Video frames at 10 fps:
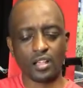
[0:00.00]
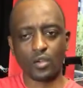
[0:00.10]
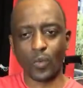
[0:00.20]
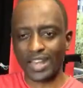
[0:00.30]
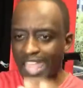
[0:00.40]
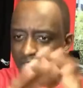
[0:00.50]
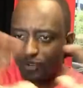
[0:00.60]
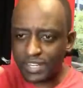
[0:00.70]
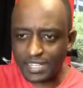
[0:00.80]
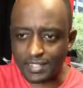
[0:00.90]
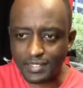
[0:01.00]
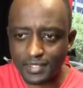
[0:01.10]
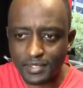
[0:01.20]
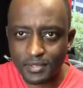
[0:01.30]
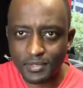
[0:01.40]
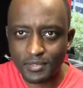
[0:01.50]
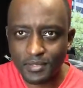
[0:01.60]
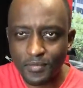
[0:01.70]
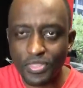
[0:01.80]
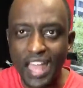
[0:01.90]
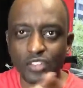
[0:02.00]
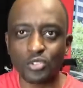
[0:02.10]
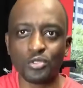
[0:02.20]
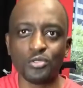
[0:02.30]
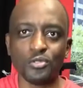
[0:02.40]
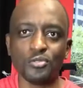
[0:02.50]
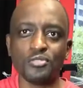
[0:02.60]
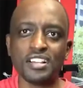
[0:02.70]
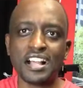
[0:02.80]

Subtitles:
whatever it is that you